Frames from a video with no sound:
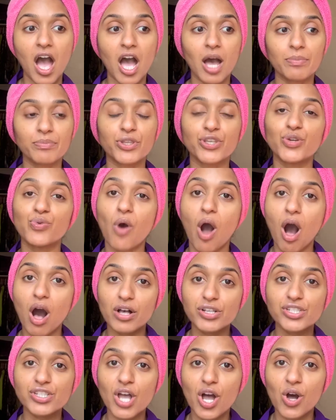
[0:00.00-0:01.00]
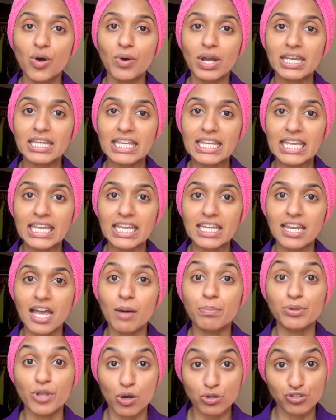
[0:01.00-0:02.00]
You also need a
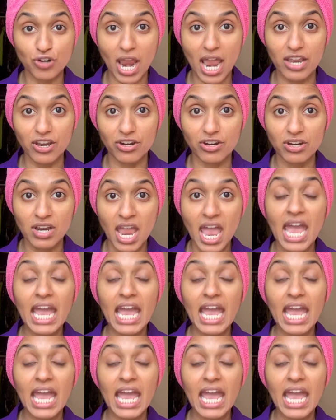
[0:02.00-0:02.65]
blow dryer.